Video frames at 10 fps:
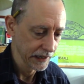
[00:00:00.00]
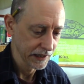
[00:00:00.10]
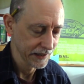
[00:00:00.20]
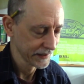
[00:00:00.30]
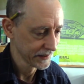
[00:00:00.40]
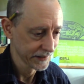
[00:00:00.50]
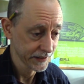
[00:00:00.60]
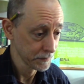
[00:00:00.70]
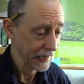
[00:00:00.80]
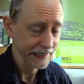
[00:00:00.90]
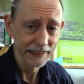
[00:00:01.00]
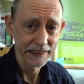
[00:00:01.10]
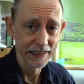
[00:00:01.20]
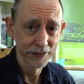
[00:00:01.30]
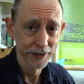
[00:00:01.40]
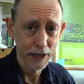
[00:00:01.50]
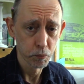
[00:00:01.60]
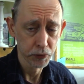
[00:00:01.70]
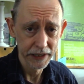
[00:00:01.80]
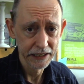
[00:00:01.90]
Thematically, it's
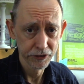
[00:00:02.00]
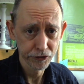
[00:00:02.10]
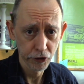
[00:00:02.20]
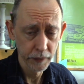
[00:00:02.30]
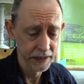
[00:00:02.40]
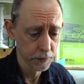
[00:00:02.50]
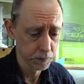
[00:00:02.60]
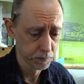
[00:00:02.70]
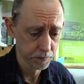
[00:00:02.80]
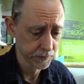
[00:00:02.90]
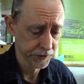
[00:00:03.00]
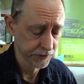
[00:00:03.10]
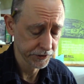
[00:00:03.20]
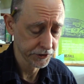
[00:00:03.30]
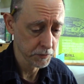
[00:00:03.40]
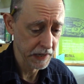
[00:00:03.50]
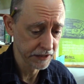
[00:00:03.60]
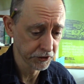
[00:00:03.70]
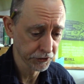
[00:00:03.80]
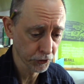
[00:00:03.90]
not Brigands showing up to
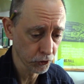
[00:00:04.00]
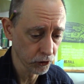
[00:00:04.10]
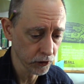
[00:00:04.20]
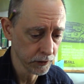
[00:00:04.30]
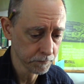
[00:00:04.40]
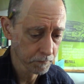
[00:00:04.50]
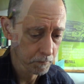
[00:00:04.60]
demand a toll.